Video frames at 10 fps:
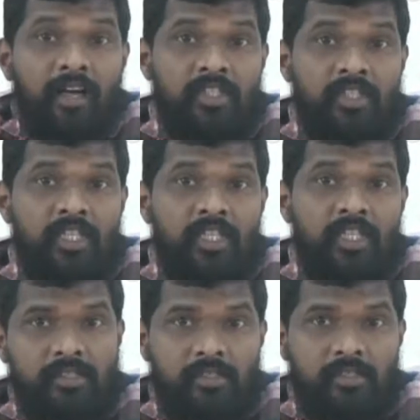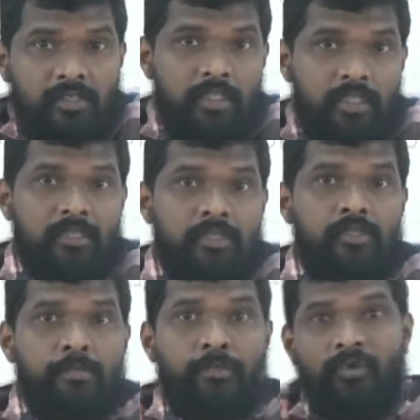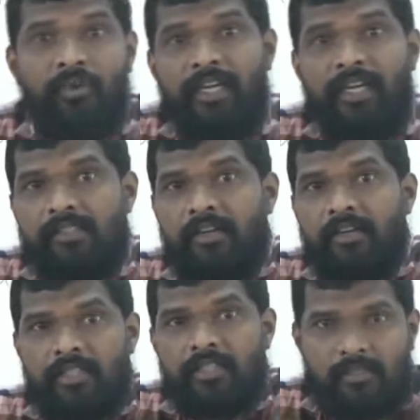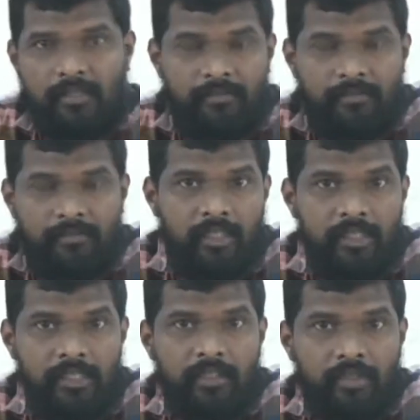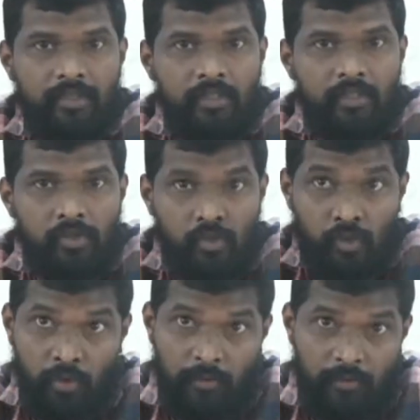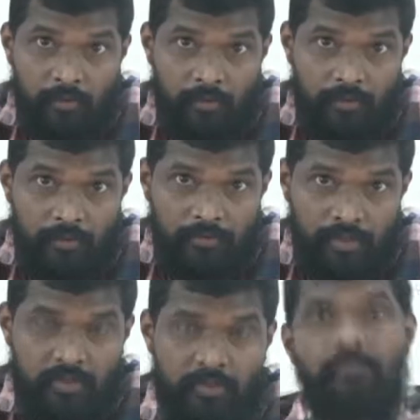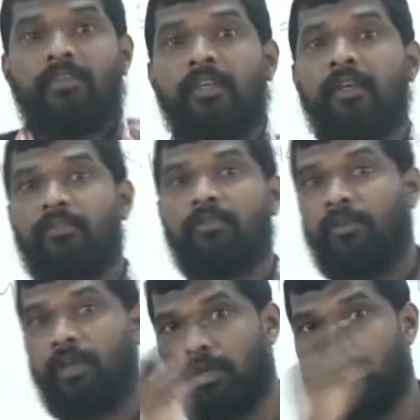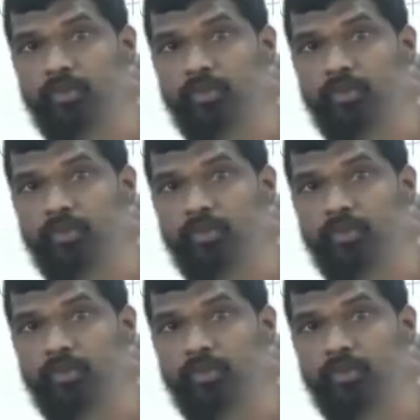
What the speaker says: teacher is providing services, isn't it? So first we are going to